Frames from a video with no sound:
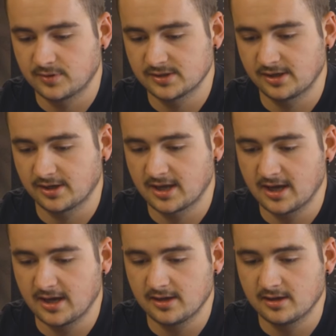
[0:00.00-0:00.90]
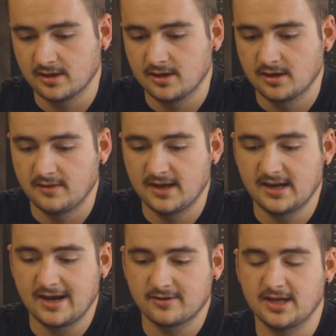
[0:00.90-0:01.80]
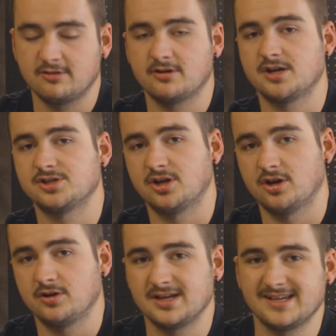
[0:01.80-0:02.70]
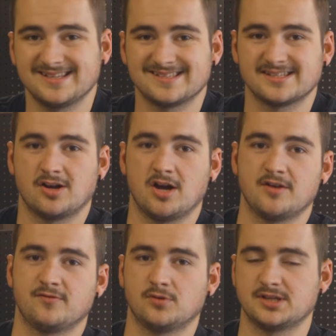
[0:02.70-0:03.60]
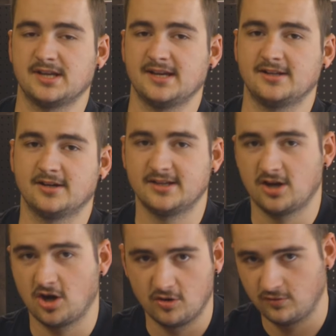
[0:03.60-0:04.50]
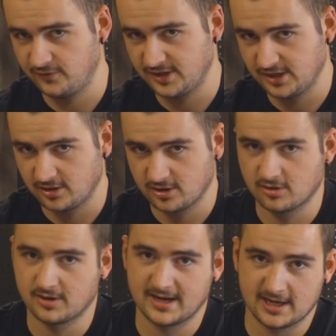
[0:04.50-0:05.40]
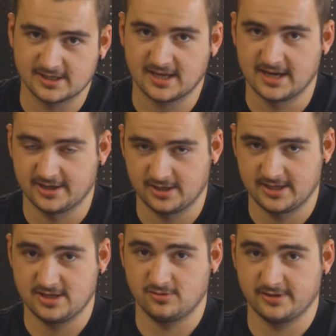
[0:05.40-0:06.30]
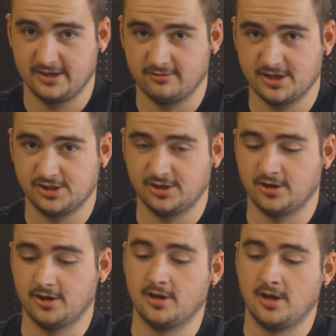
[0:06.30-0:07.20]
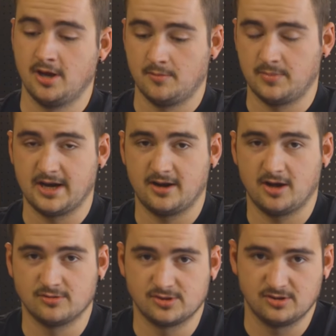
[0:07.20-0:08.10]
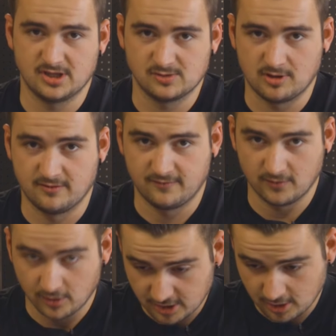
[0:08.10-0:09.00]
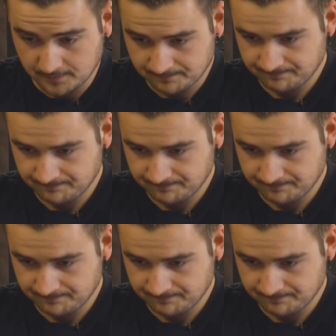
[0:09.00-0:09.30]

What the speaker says: That's okay. Then our gear ratio is 9:14. I did a whole video on how to calculate your gear ratio, but I'll do this one for you.